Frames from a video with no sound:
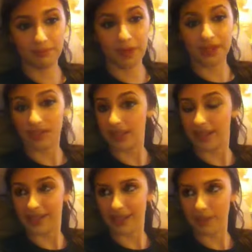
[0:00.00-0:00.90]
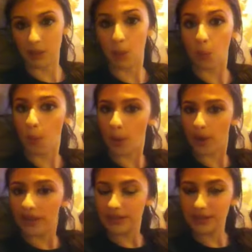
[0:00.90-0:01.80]
basically, it's gotta be a
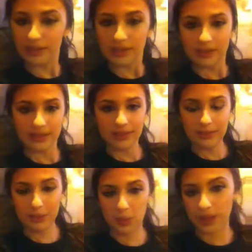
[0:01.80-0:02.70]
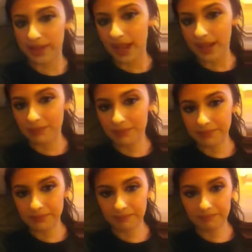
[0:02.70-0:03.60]
war between that.
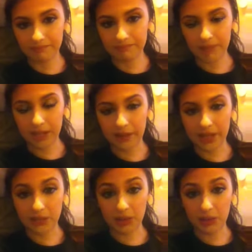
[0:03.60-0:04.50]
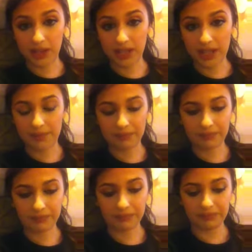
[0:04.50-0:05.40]
You know, that's really crazy.
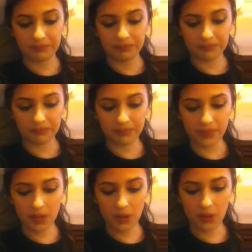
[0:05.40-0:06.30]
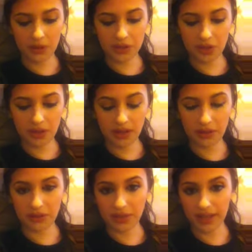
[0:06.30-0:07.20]
Also,
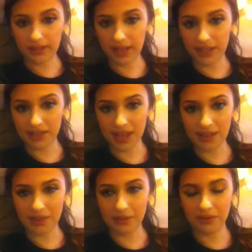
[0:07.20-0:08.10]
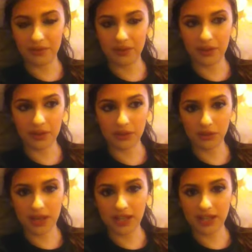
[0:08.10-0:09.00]
another thing that's kind of
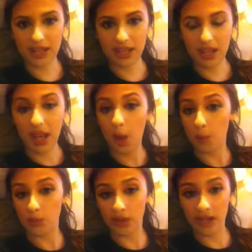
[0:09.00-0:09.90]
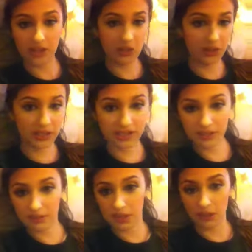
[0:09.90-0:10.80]
crazy, I hope you guys, you
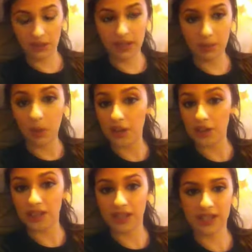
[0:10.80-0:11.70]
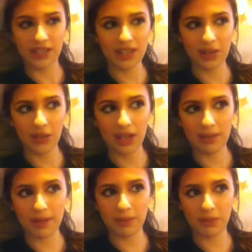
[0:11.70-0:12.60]
know, keep watching this, because I know a lot
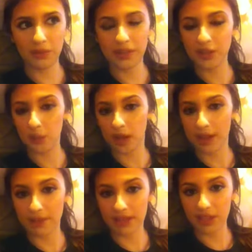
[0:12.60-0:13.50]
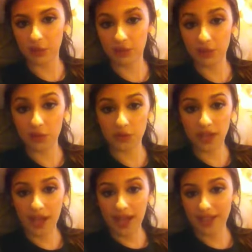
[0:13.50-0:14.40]
of people, the reason why I make these reviews
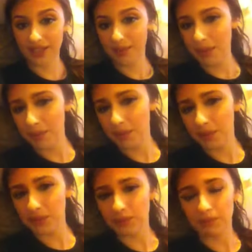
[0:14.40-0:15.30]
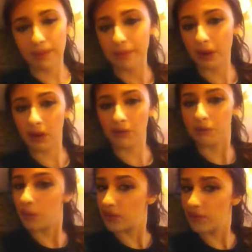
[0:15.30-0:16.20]
is a lot of people, maybe they aren't
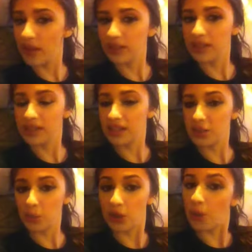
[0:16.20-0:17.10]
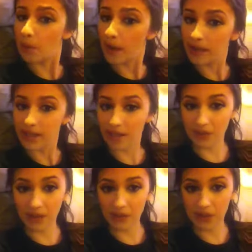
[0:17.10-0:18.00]
for the violence, they just want to know about it, to
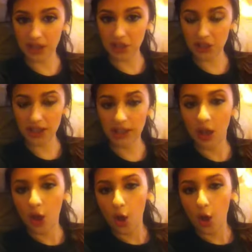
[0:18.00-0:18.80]
have conversation,